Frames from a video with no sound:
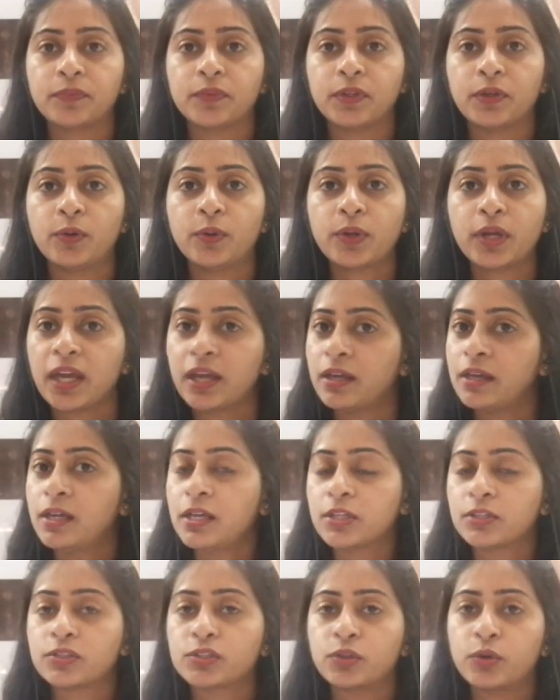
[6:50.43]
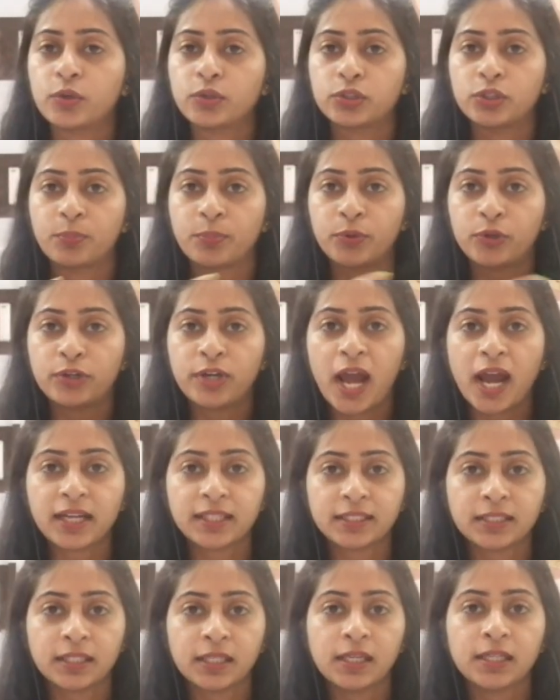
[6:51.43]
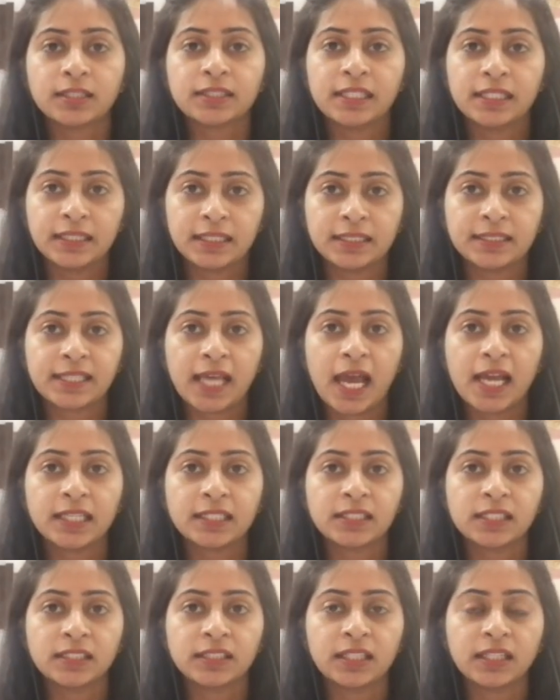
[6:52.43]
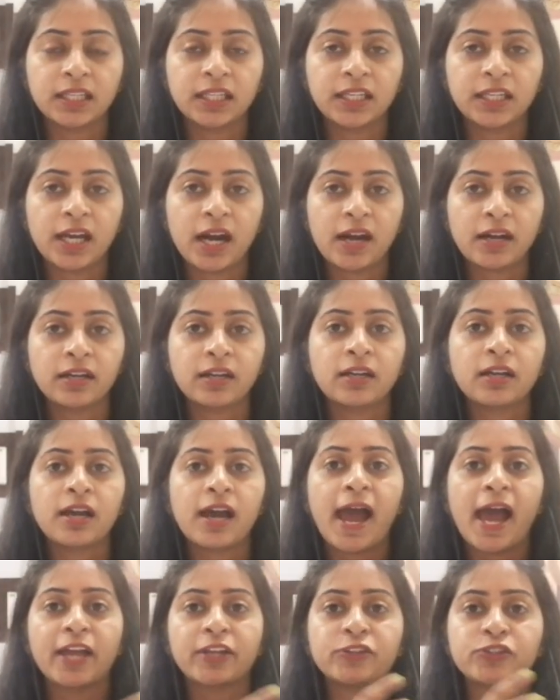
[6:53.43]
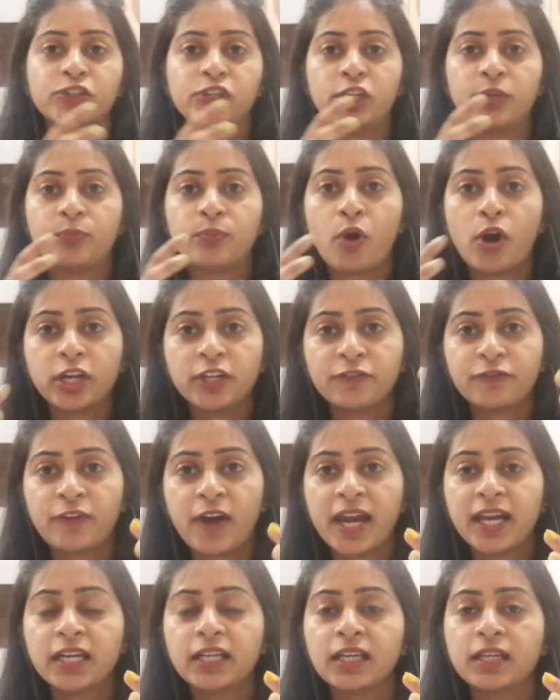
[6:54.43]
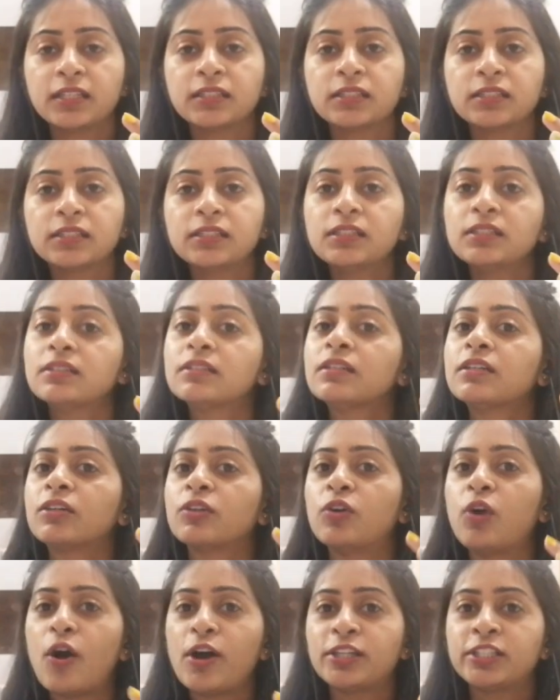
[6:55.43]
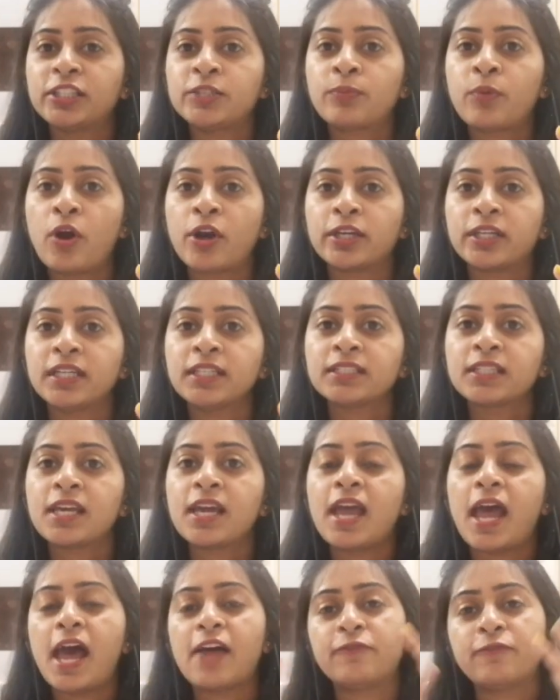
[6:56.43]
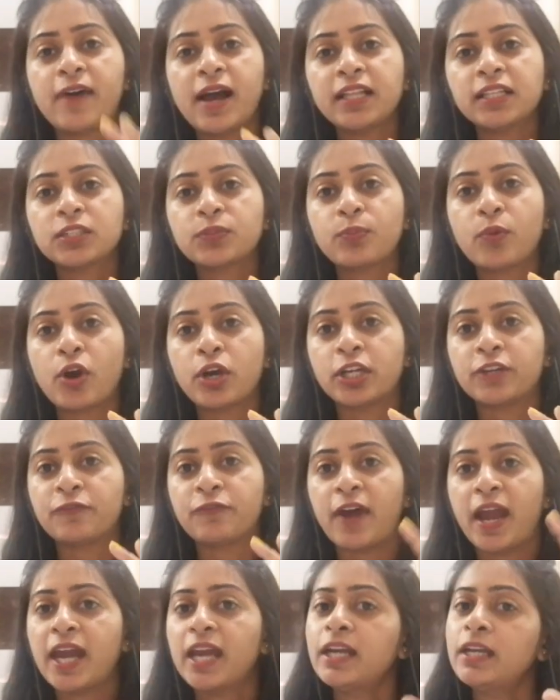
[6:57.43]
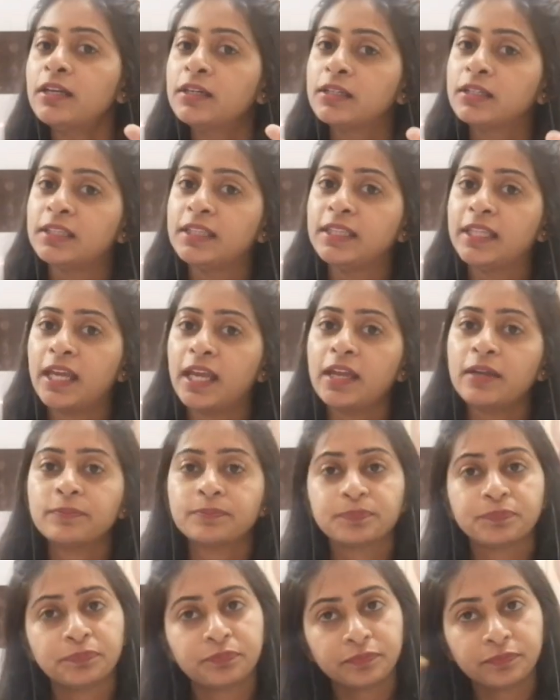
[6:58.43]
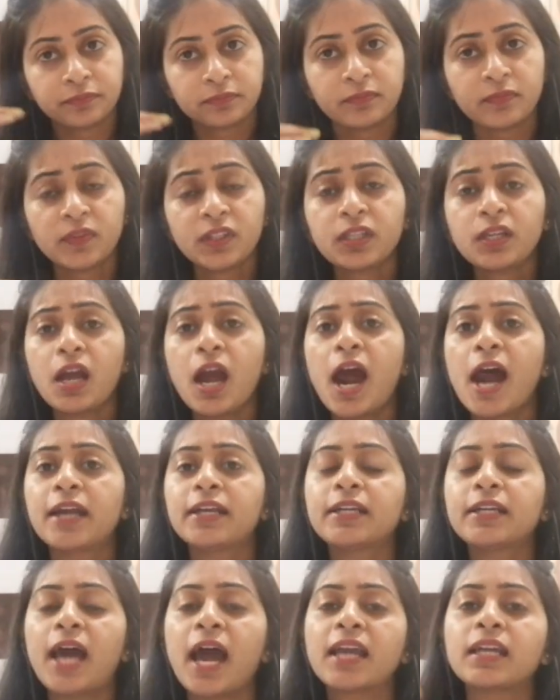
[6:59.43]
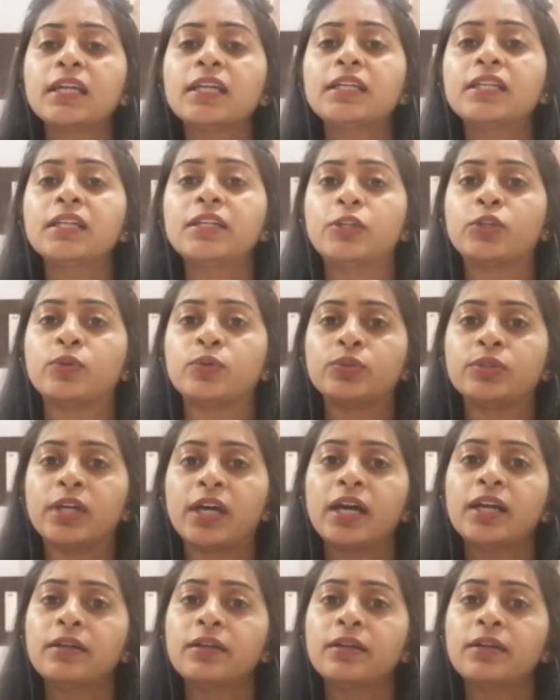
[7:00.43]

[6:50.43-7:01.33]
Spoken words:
Okay, so the products synthesized in the ER are actually modified in the Golgi bodies, and once modified, they are targeted they